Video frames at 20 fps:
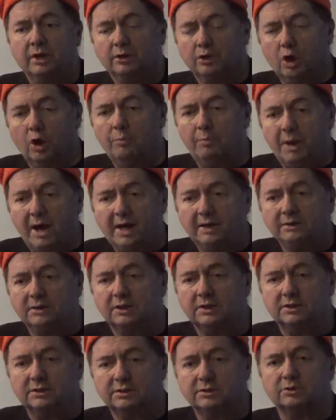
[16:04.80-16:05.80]
Go back to
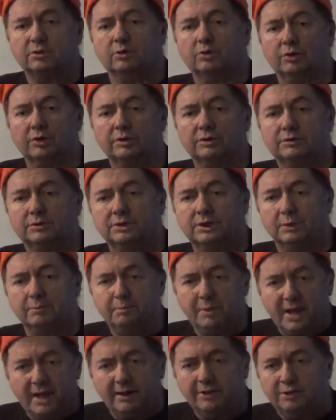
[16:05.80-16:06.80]
the store,
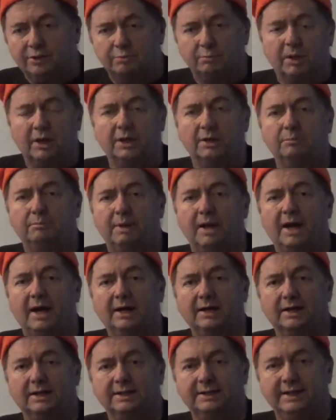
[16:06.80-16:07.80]
demand your money
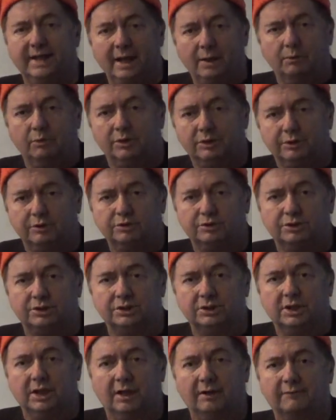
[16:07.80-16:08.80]
back, get what you
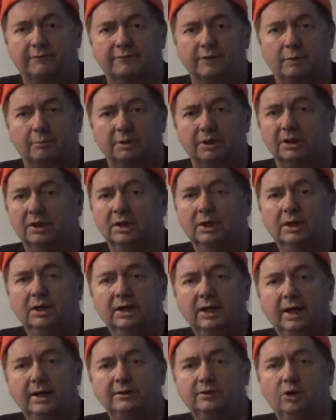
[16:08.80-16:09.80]
should get from it,
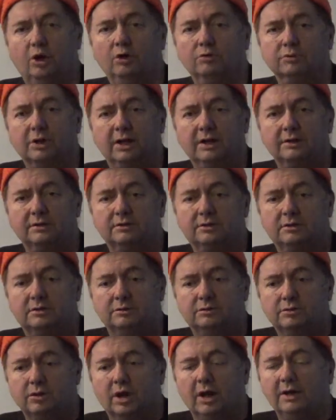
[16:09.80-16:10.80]
and
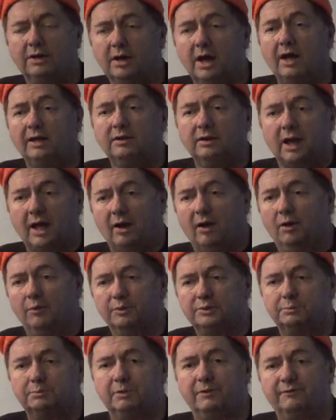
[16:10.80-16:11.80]
try not to
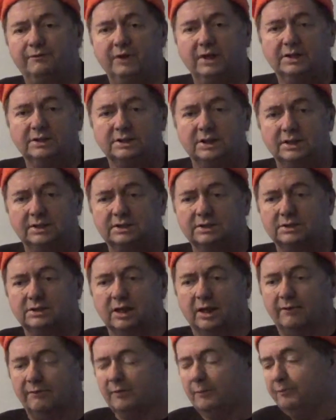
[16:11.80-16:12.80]
always be fixing
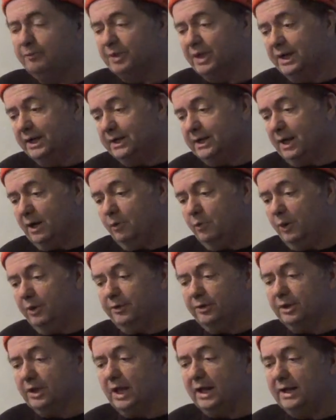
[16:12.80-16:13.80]
stuff. Now,
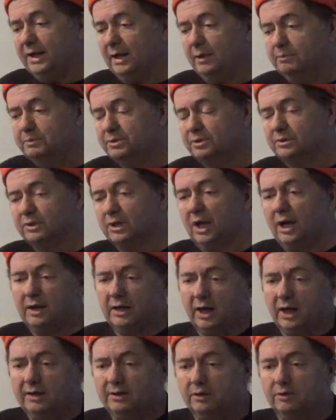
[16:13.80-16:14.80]
whether that helps or not,
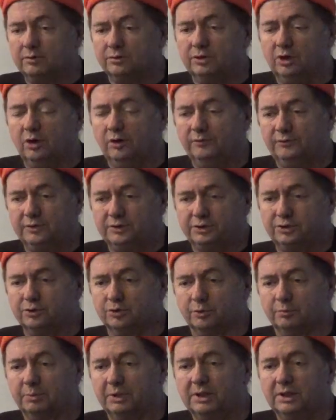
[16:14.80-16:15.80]
I don't know for
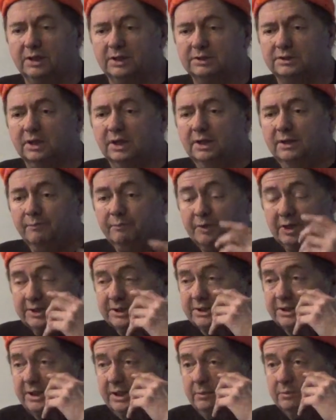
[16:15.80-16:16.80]
sure, because it
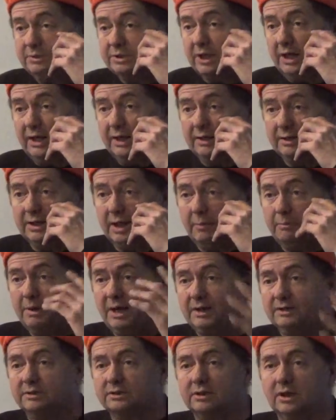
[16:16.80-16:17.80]
seems like they
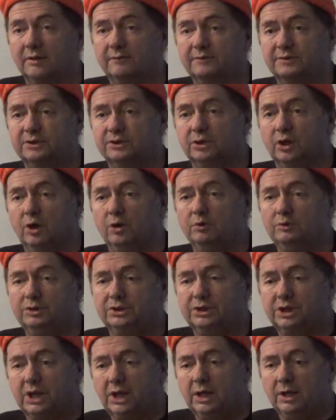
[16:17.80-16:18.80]
make stuff so
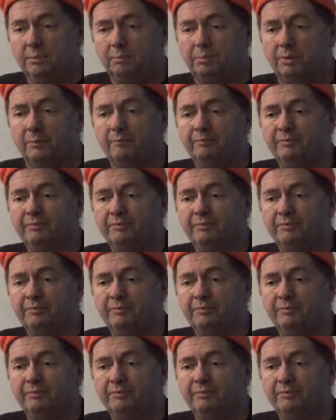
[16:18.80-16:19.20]
cheap